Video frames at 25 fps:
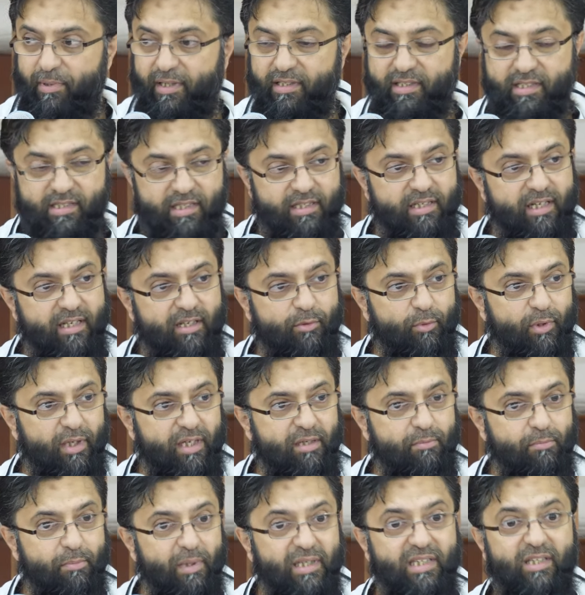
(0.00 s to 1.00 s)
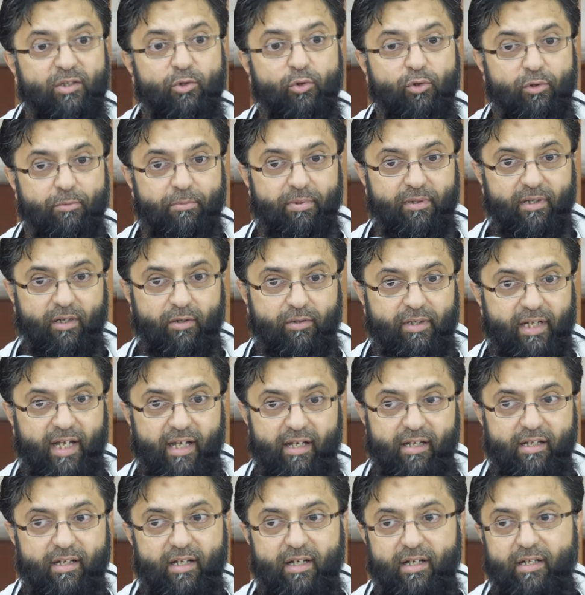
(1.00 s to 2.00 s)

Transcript: and there's another word, mandoob, okay?